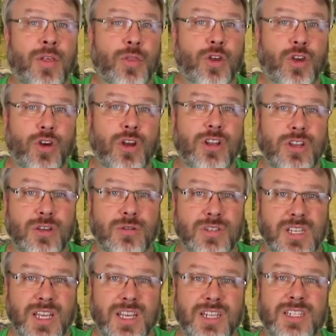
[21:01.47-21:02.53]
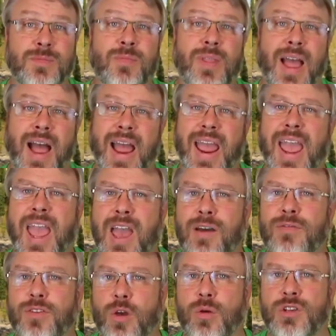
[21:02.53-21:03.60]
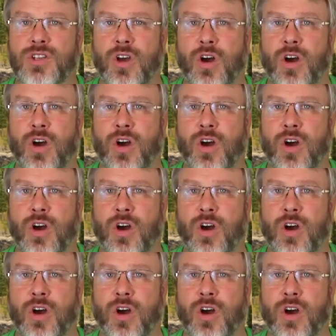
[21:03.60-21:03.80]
The good news is I have those